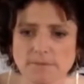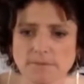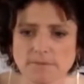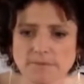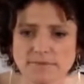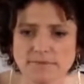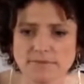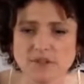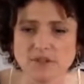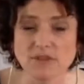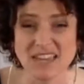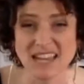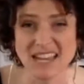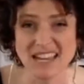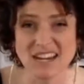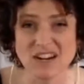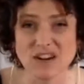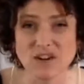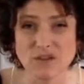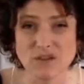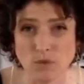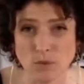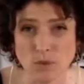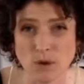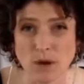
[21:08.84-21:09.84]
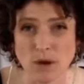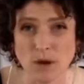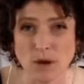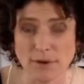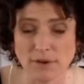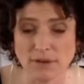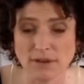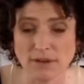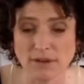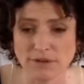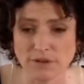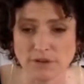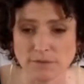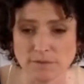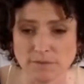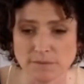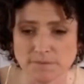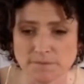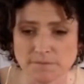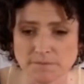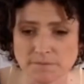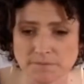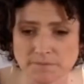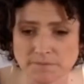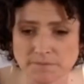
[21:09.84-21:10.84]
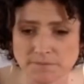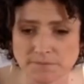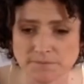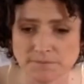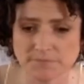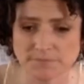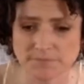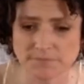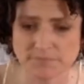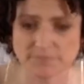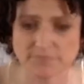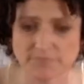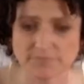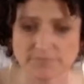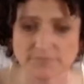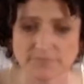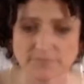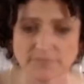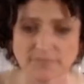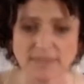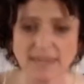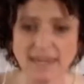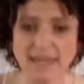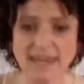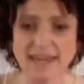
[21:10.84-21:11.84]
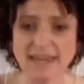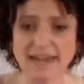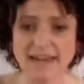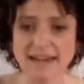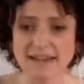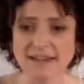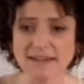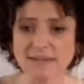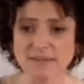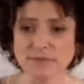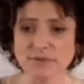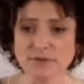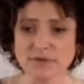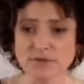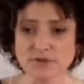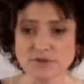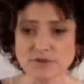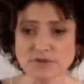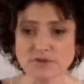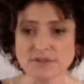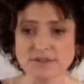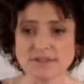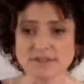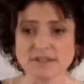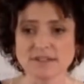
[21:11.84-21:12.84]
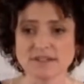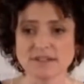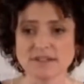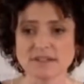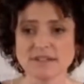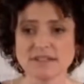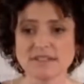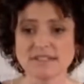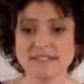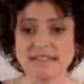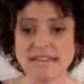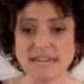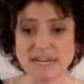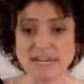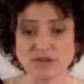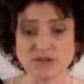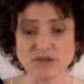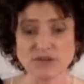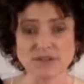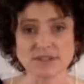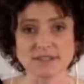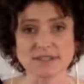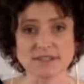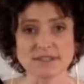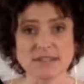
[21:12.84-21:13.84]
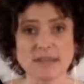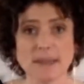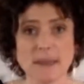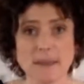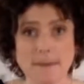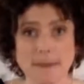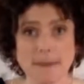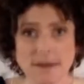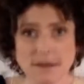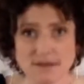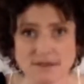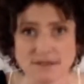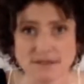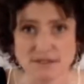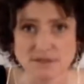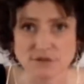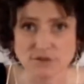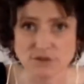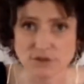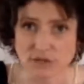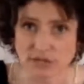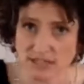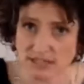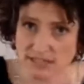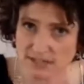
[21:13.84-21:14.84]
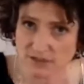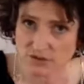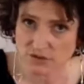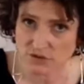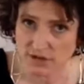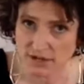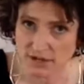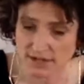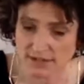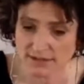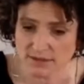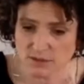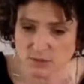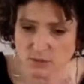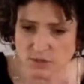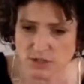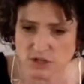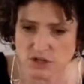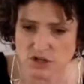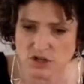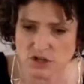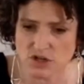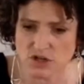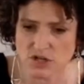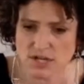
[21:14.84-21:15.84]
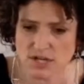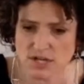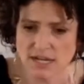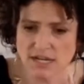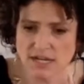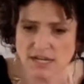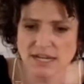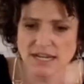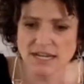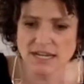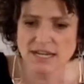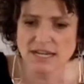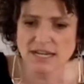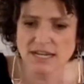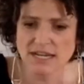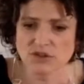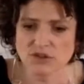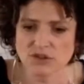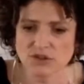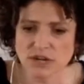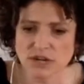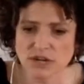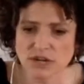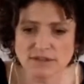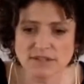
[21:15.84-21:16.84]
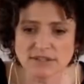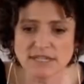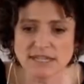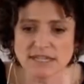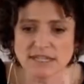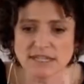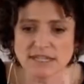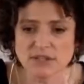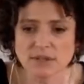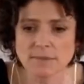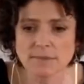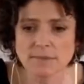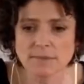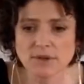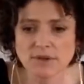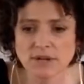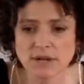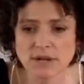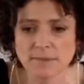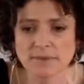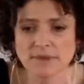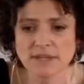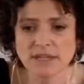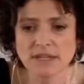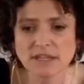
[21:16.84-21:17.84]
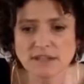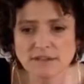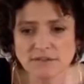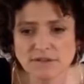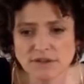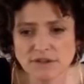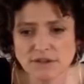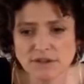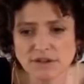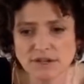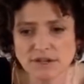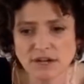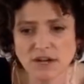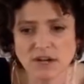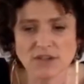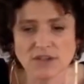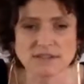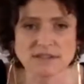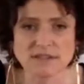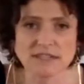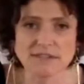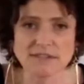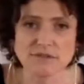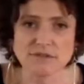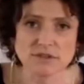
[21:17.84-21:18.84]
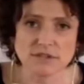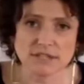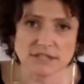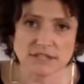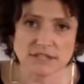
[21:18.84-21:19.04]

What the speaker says: So that can overwhelm our liver and produce dangerous amounts of triglycerides, which triglycerides can build up in the liver and cause liver